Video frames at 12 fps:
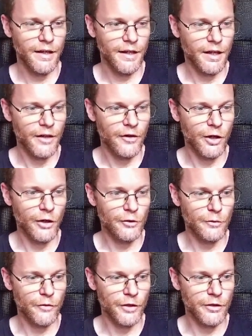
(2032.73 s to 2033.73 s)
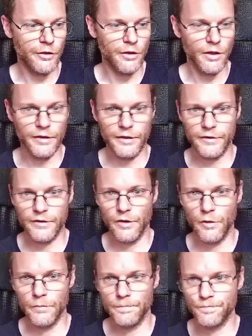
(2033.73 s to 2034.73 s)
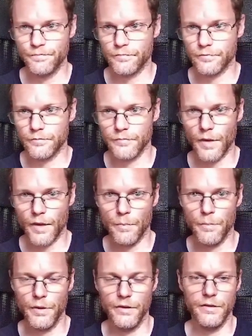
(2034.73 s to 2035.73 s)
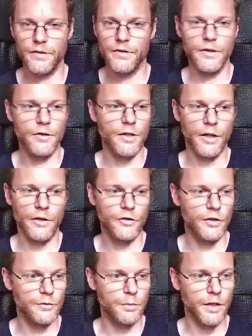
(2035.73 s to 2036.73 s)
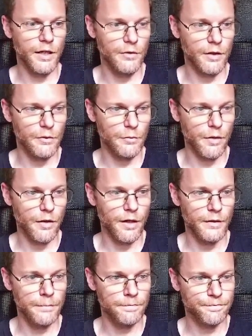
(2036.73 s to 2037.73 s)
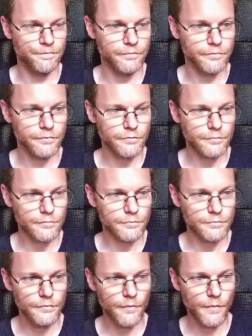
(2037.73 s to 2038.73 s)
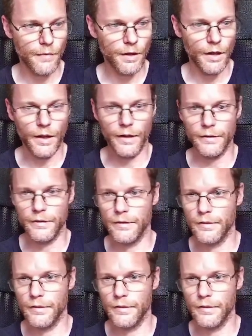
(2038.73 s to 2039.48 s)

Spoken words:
another video on its own, but you can just play around with that. And